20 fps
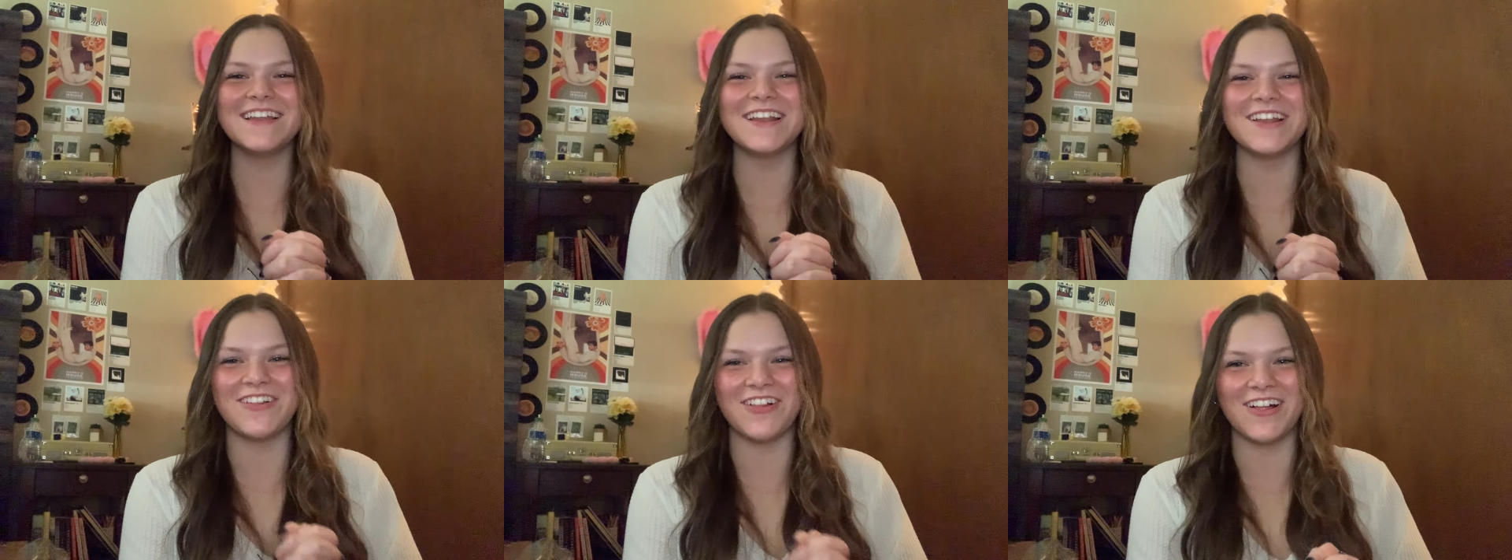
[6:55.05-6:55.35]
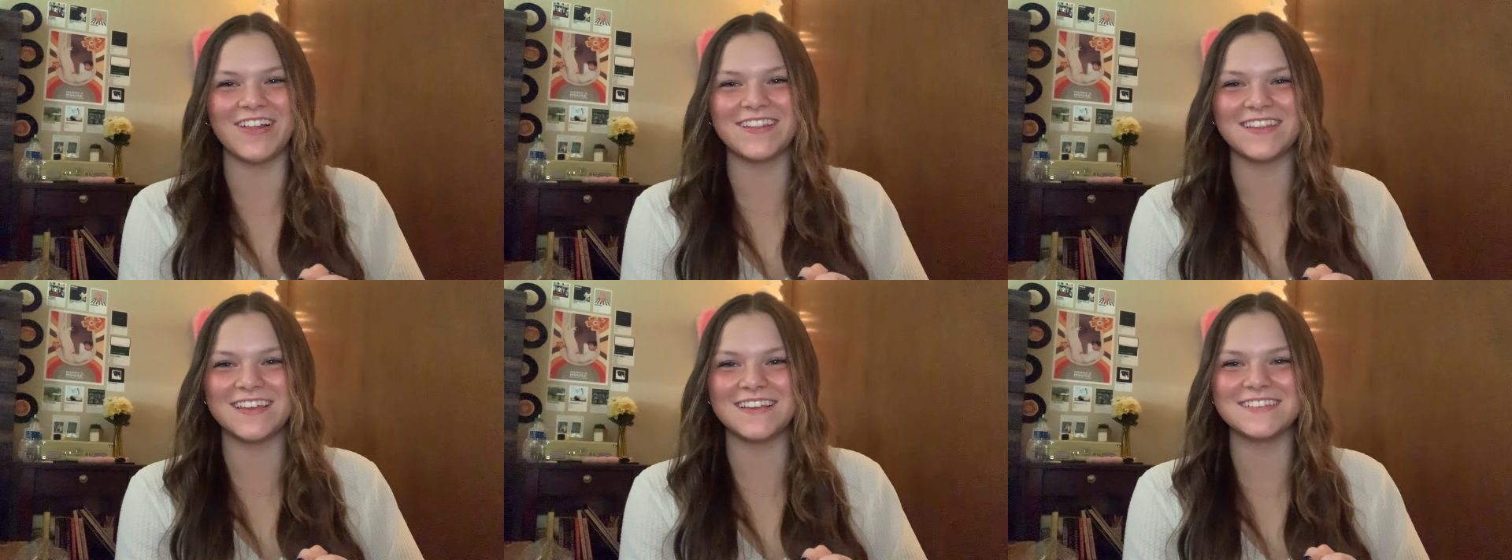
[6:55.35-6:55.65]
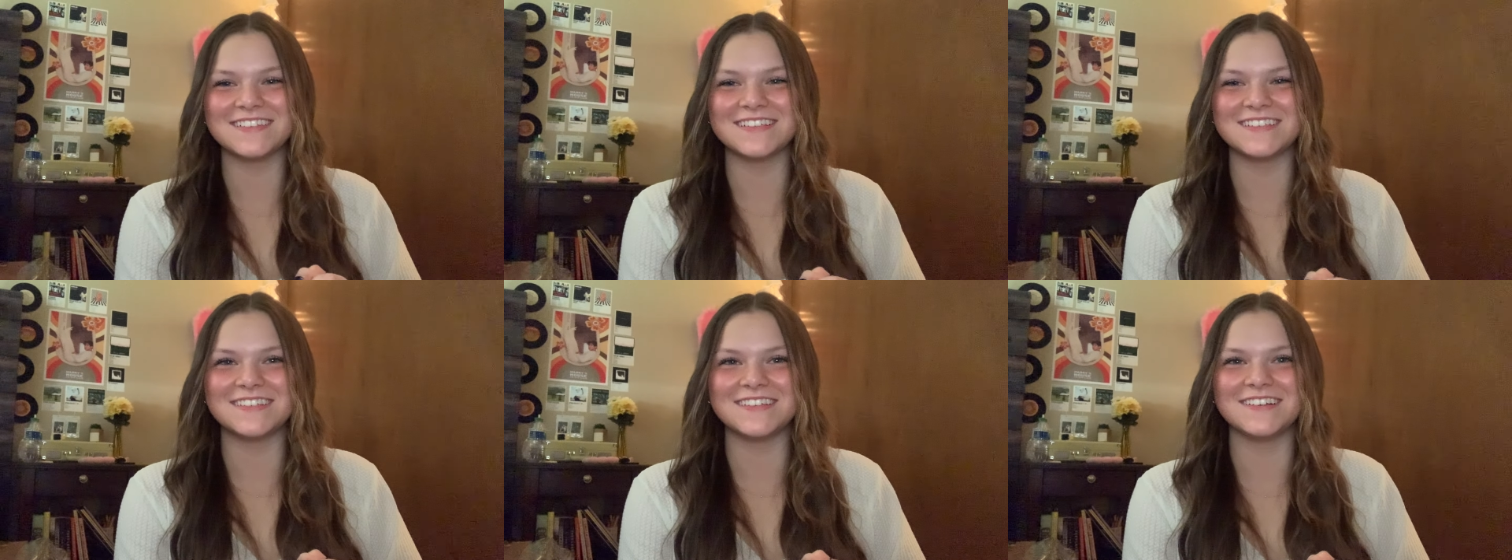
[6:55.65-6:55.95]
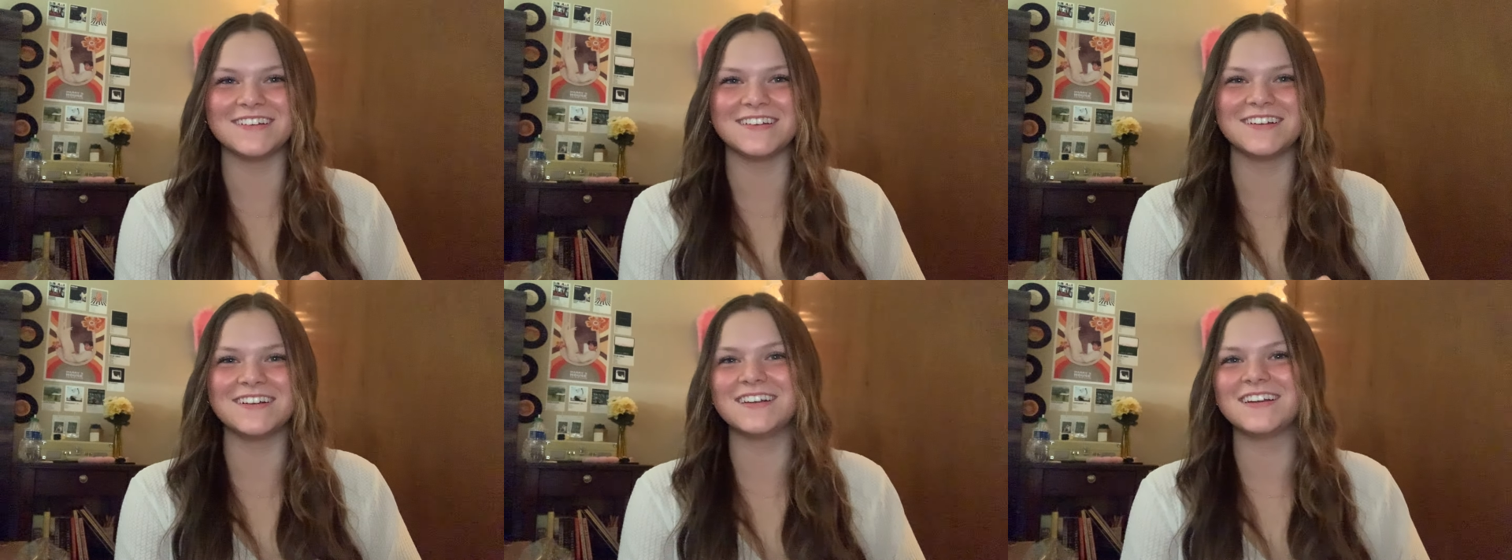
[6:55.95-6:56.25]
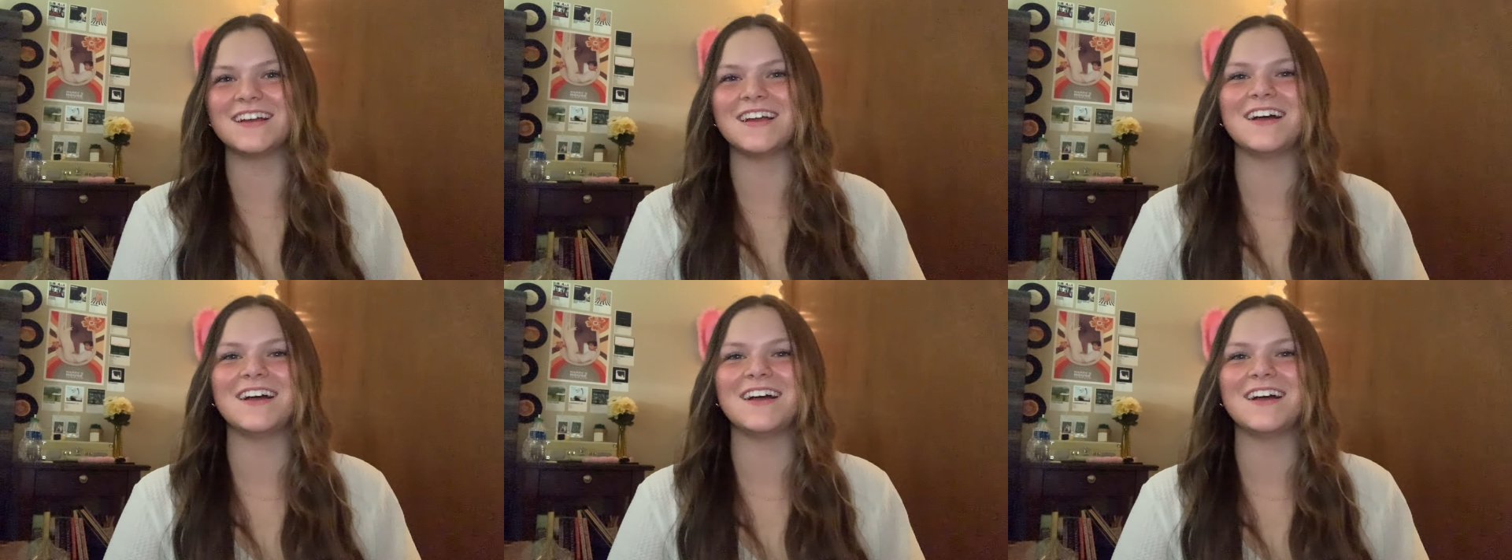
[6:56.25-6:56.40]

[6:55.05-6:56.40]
did a lot of things this year